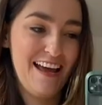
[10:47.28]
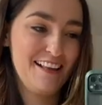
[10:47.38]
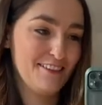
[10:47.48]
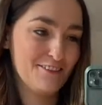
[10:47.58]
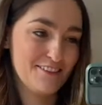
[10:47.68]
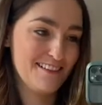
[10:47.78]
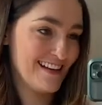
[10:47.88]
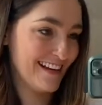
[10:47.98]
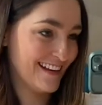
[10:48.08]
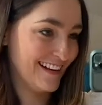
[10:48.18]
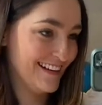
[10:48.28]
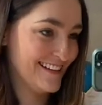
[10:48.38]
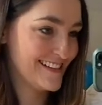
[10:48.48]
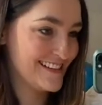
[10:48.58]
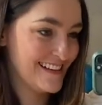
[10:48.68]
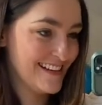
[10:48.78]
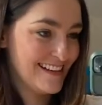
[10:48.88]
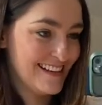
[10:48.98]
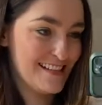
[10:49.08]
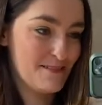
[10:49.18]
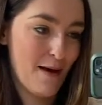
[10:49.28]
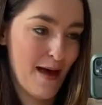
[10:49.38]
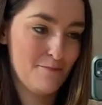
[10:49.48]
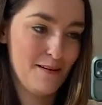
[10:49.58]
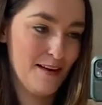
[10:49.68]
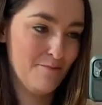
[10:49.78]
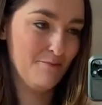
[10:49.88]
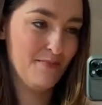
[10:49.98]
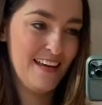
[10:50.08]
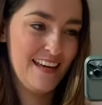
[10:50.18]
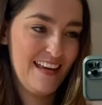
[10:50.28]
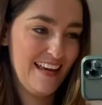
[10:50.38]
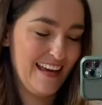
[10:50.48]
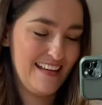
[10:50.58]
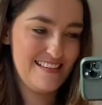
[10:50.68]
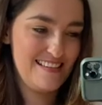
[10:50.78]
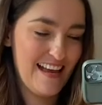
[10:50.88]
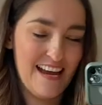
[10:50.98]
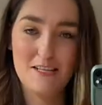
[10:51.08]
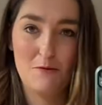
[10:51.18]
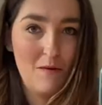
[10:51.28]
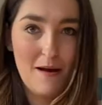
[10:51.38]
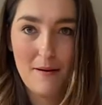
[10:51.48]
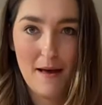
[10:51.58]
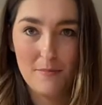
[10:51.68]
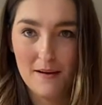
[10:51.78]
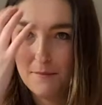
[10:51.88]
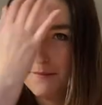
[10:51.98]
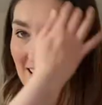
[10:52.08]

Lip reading: I look ridiculous. This peplum is, I don't wear peplum.